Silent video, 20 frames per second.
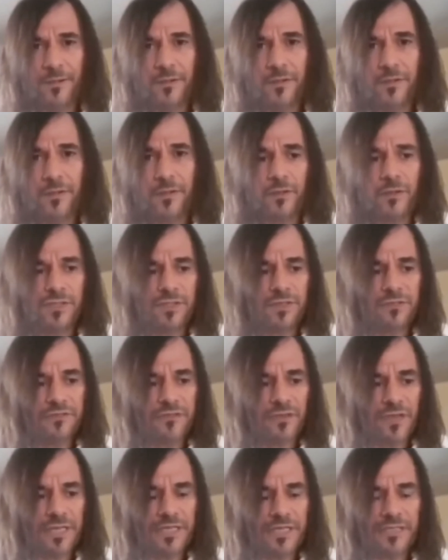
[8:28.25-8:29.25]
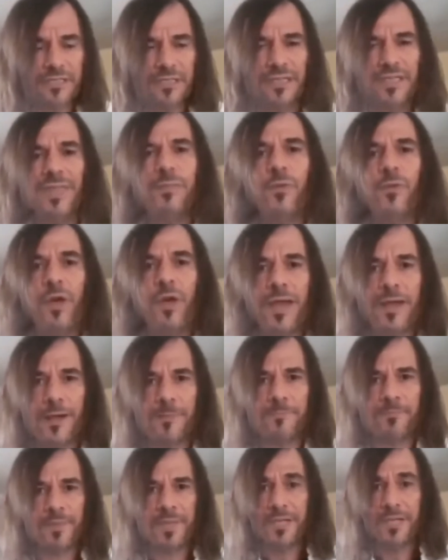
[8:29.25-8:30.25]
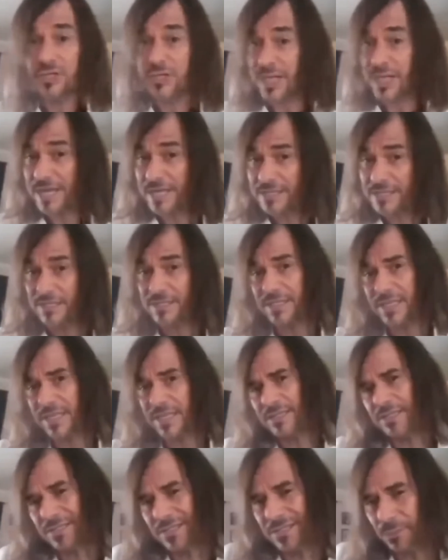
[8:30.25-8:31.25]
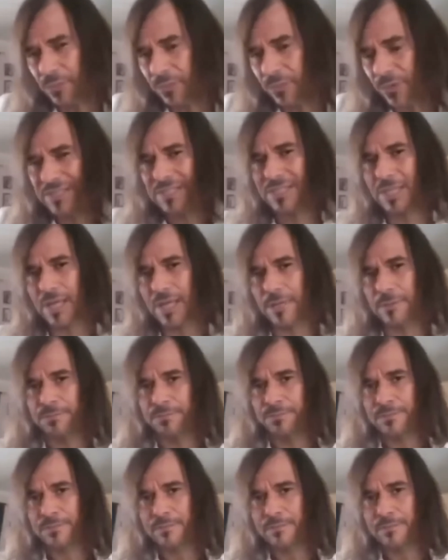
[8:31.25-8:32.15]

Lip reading: Lucifer is the liberator. Jesus is the suppressor.